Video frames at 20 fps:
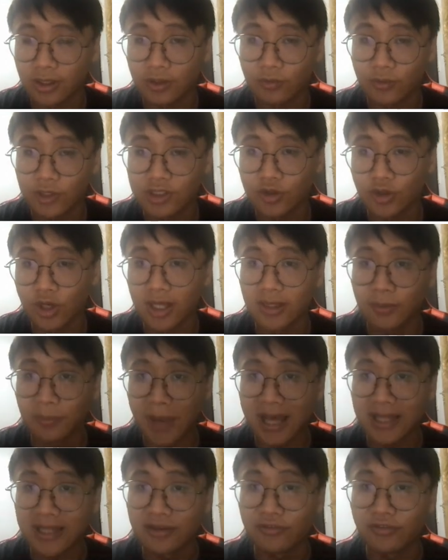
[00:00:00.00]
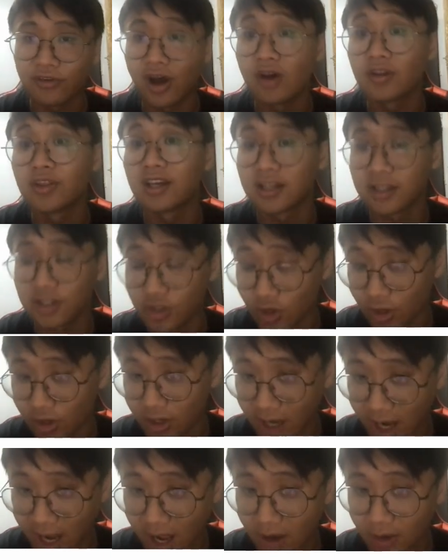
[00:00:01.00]
withdraw the money from your
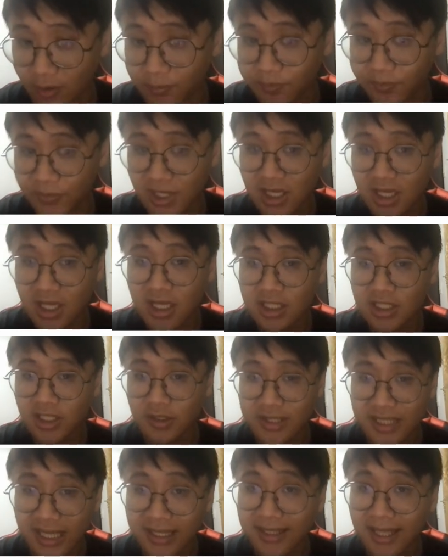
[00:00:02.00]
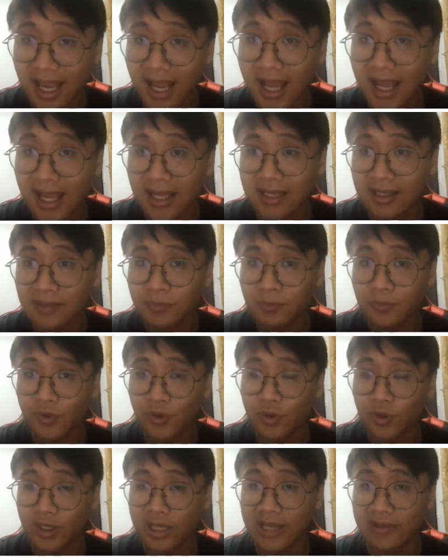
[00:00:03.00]
account. So sometimes
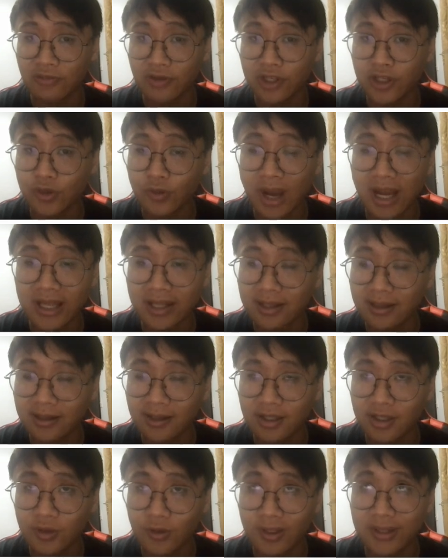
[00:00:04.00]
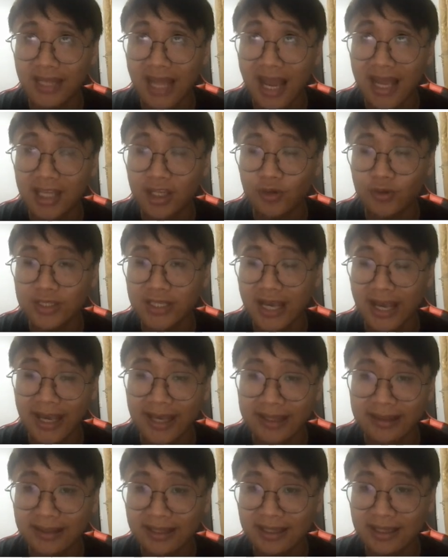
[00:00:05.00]
if you are not using
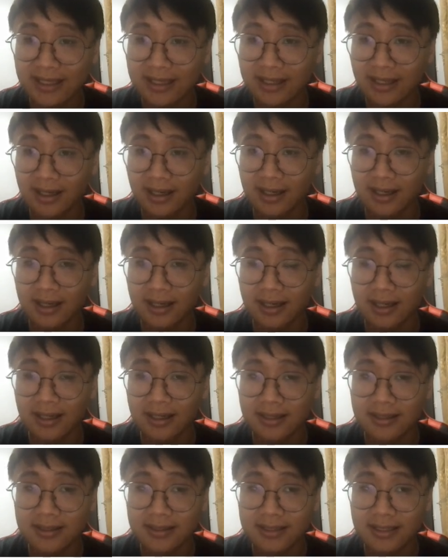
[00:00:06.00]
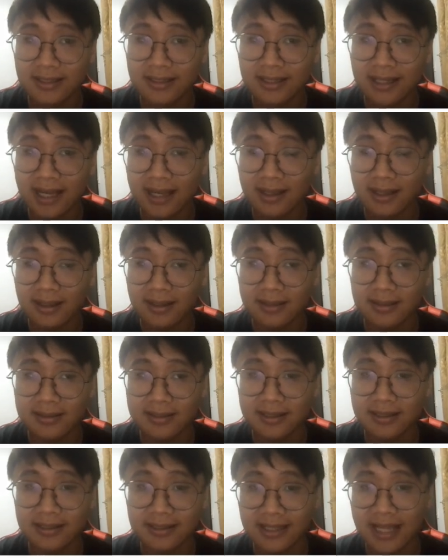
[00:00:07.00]
any
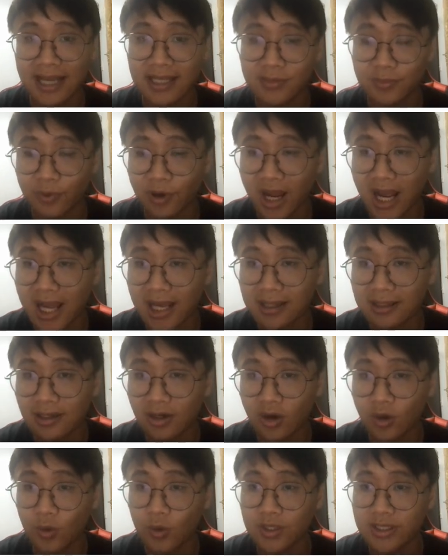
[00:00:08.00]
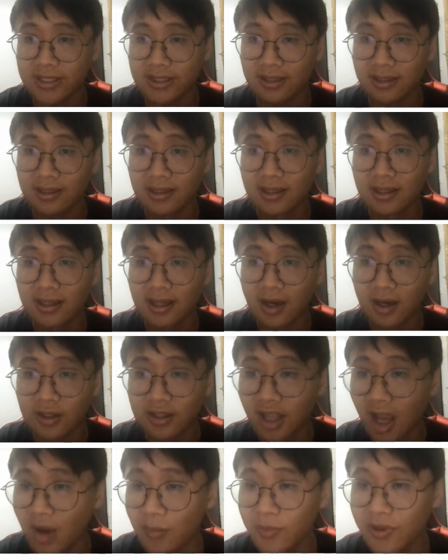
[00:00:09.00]
synchronized block or
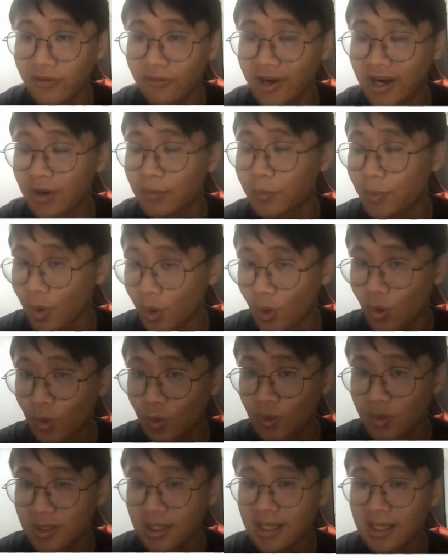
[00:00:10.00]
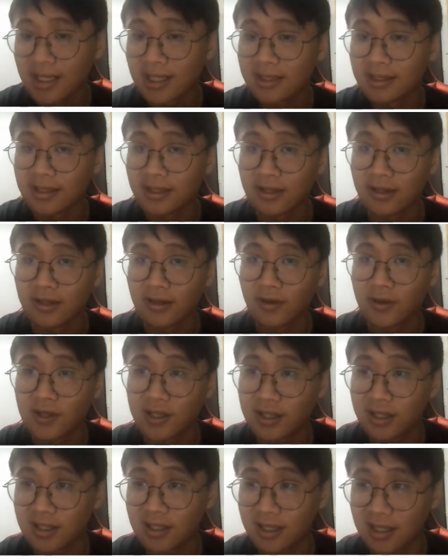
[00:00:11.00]
atomic variable,
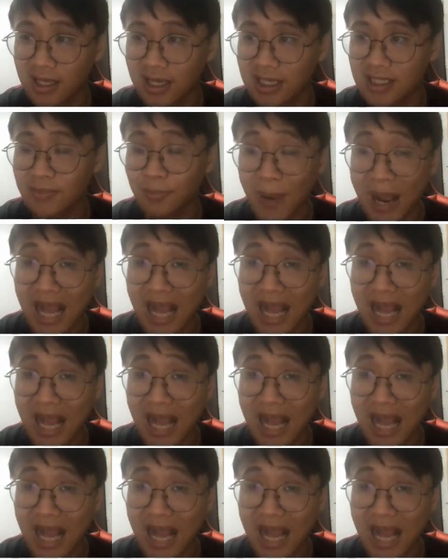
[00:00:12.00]
it's